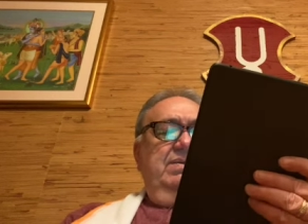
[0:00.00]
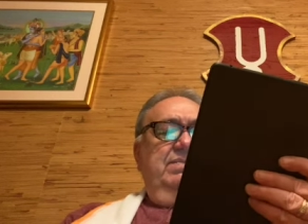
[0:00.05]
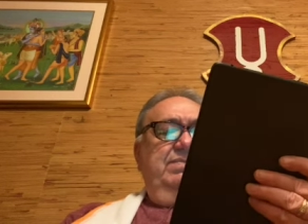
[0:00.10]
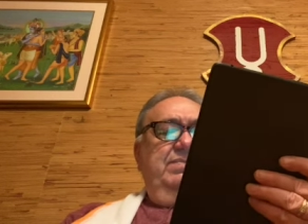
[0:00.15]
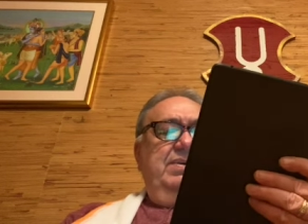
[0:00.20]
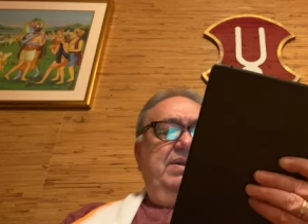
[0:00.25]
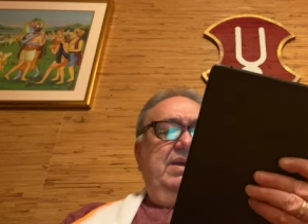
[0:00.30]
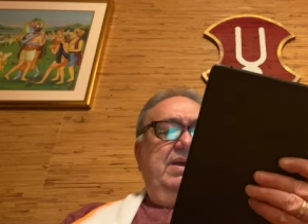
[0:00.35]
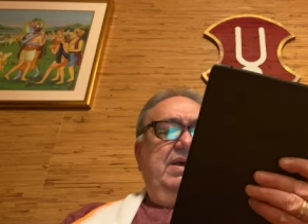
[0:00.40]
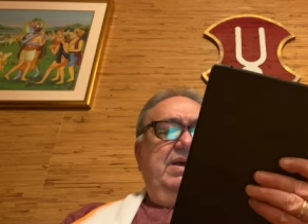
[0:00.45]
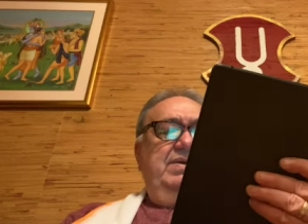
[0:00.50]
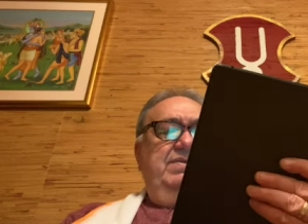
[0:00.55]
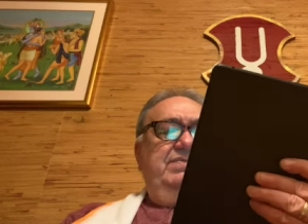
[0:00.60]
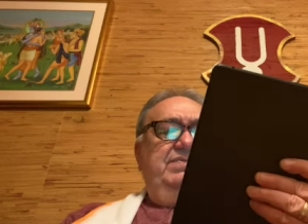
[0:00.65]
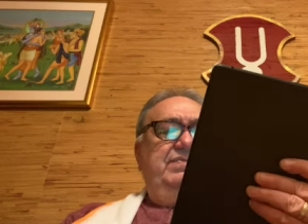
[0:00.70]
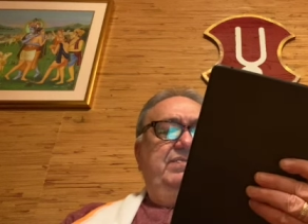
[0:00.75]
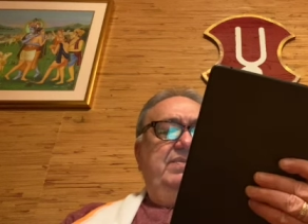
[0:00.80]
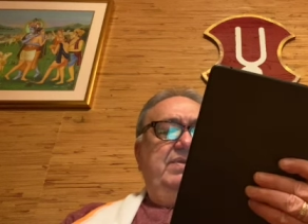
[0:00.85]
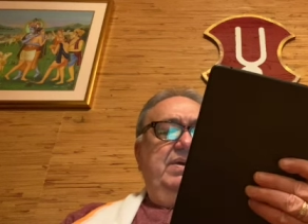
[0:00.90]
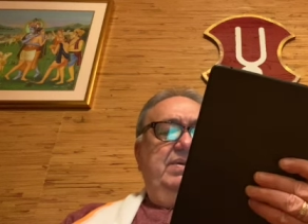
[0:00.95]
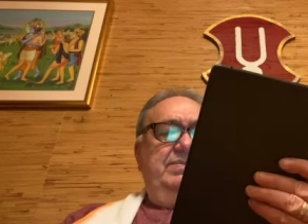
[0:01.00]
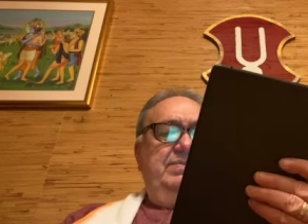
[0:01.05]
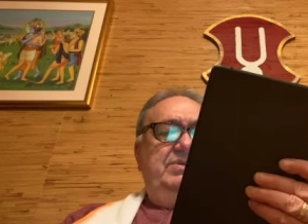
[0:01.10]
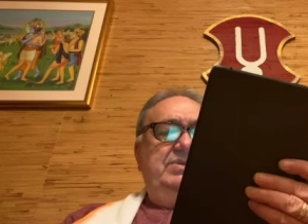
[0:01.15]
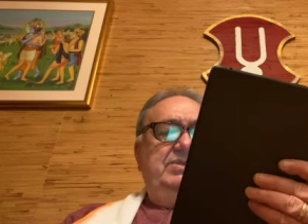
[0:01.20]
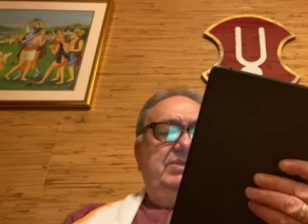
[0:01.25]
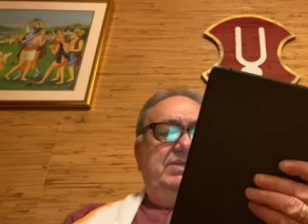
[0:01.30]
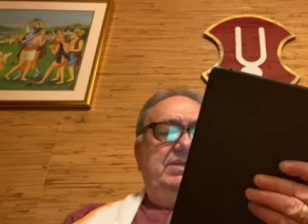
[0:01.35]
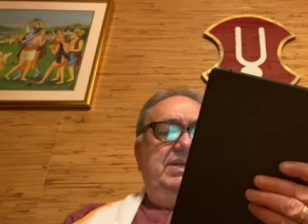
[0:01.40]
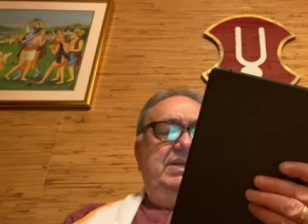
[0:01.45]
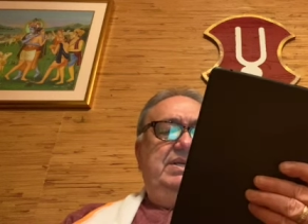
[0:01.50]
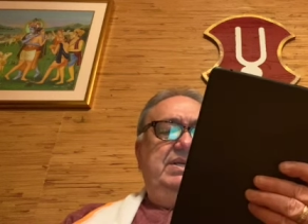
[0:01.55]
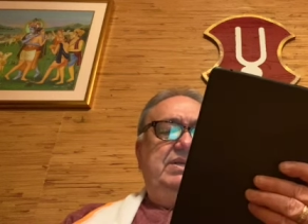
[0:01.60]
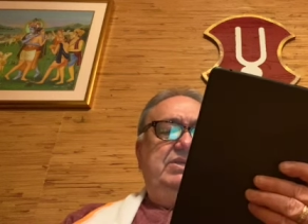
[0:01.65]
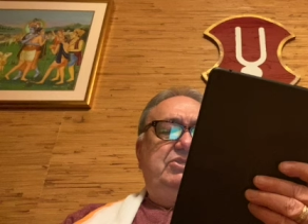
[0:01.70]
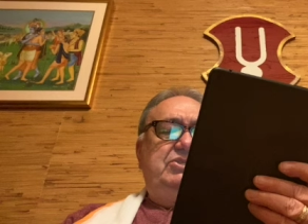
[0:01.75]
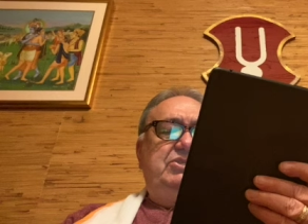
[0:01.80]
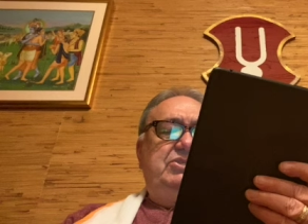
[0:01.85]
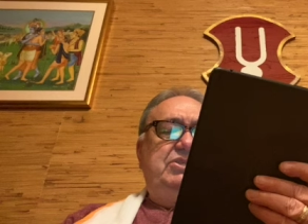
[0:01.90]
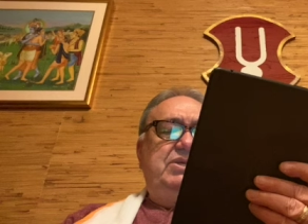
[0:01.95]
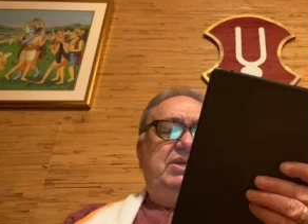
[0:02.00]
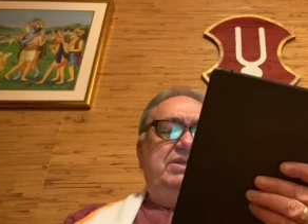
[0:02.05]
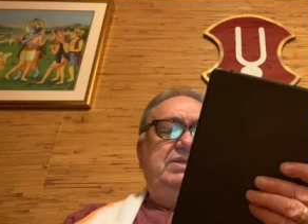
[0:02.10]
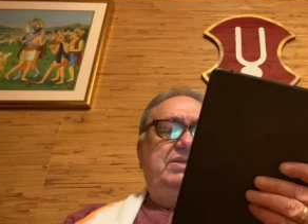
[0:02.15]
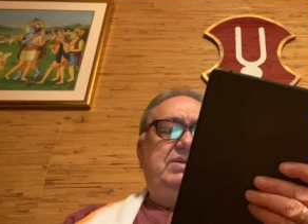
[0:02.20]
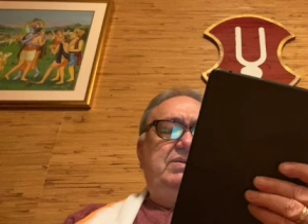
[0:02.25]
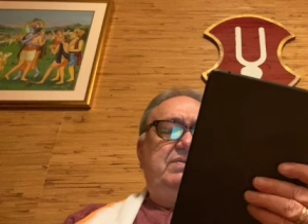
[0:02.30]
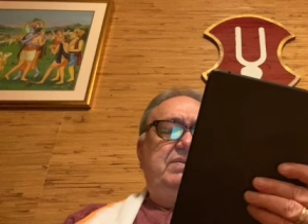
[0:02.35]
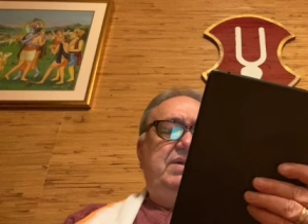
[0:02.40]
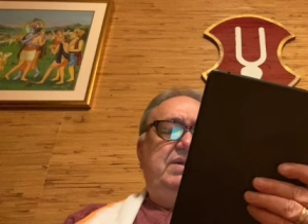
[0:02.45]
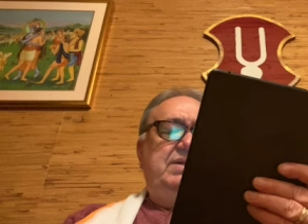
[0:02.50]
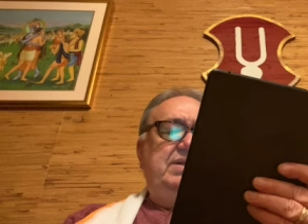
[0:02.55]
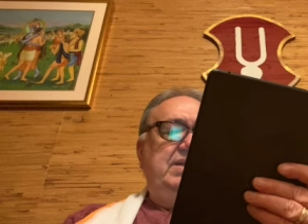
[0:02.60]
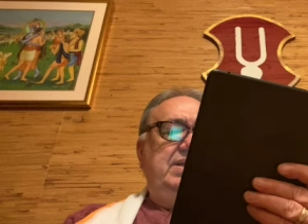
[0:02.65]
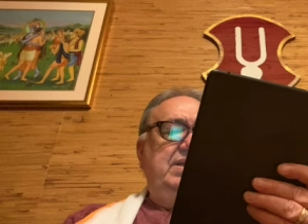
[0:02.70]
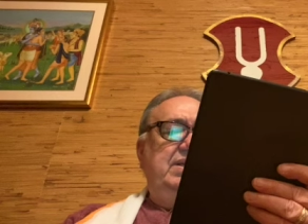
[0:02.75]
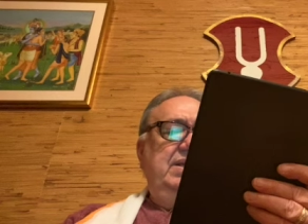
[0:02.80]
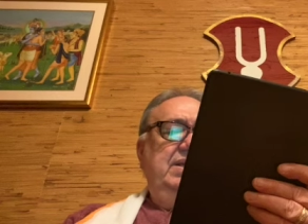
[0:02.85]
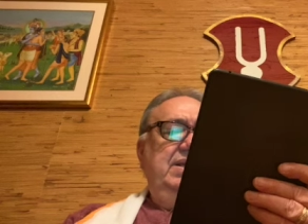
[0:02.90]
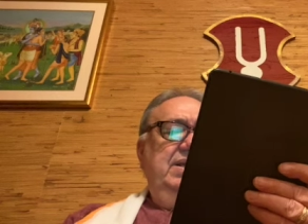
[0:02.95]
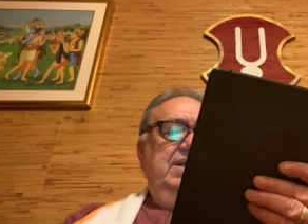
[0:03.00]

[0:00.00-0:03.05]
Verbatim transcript: but I've come to see that Shantarati